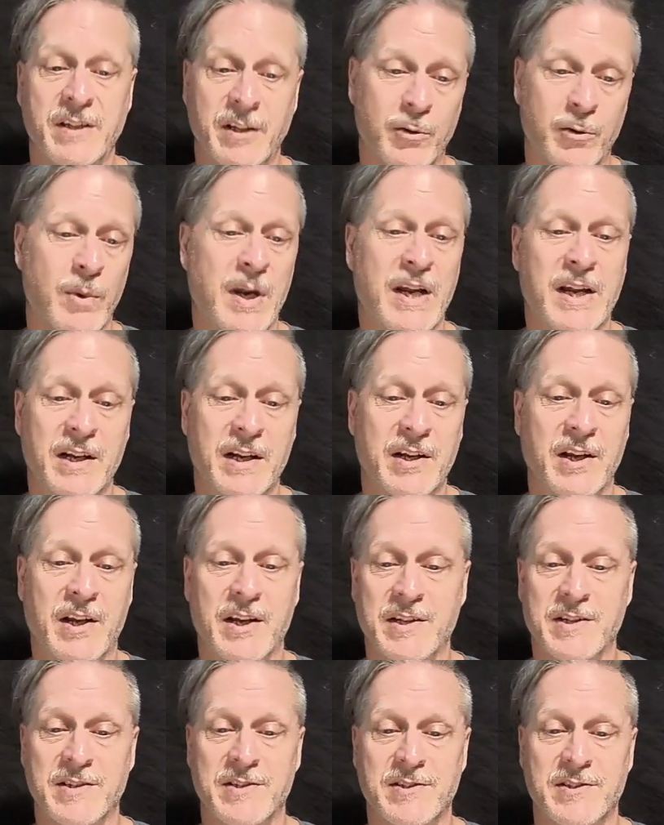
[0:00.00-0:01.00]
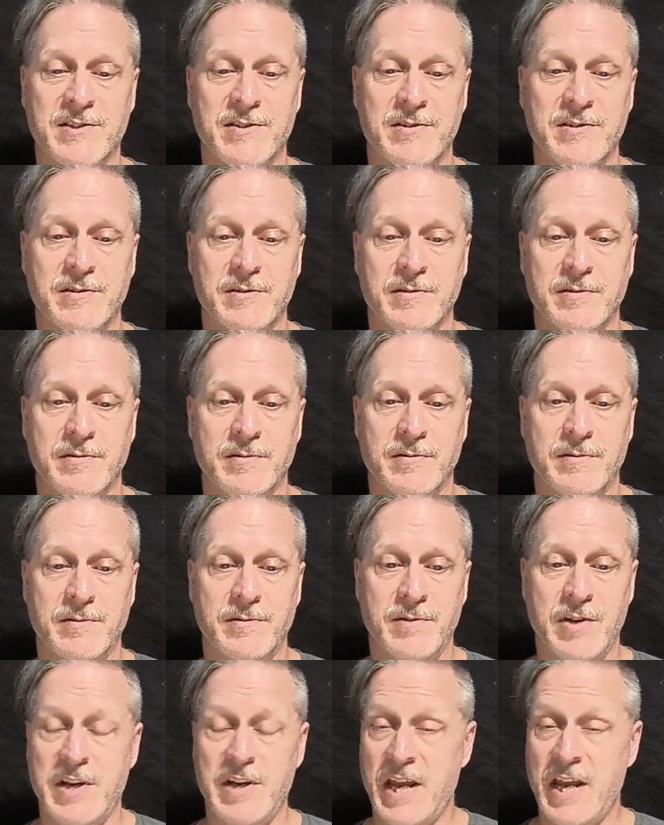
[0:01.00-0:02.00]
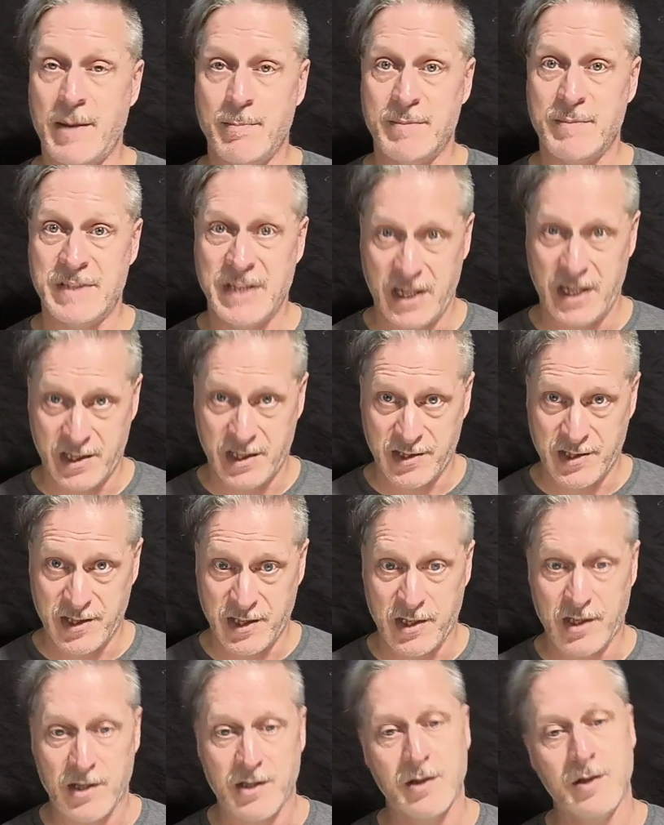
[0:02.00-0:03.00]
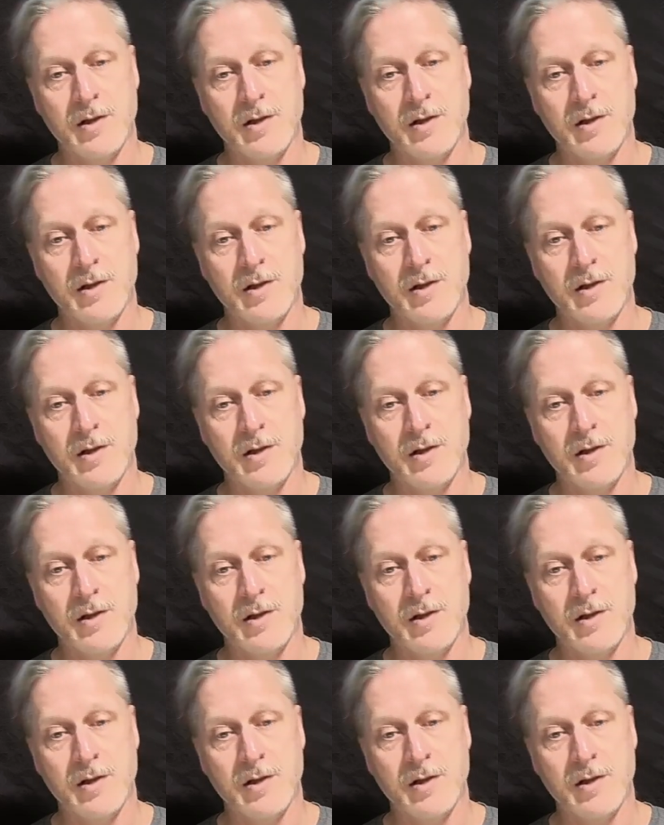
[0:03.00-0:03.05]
recognize the name Texta